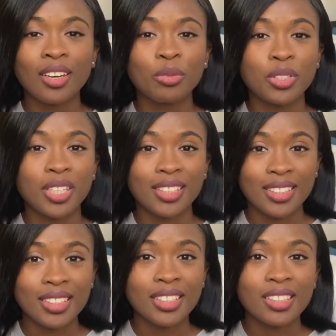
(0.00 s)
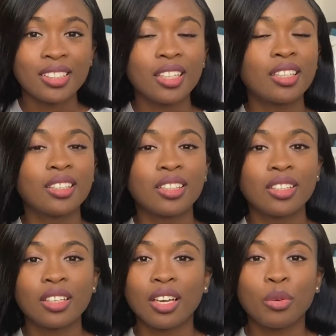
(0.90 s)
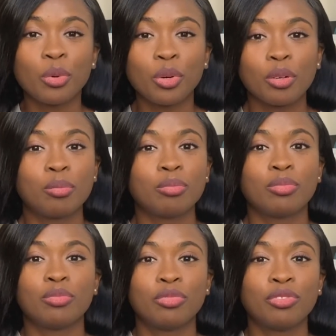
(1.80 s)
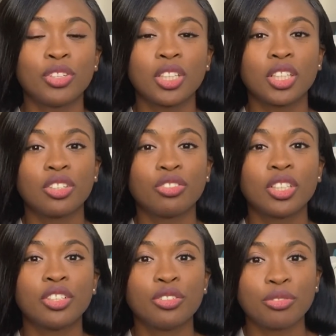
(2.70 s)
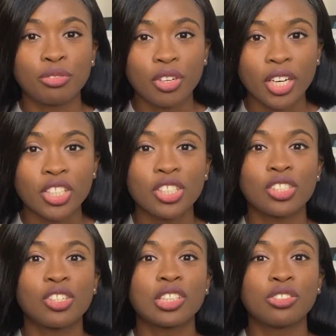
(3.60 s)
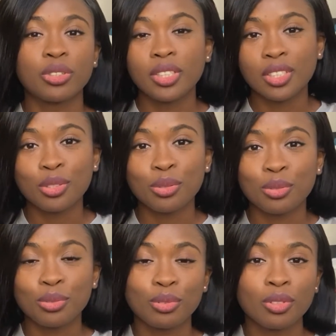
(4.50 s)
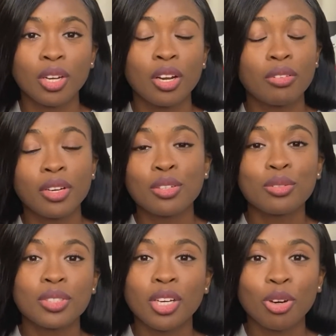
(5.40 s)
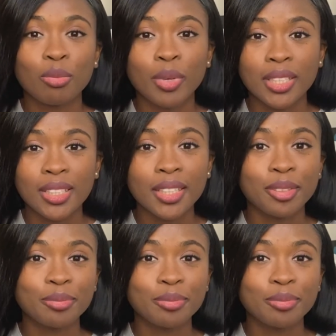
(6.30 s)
which I did, and I woke up feeling really refreshed and ready to take on my day.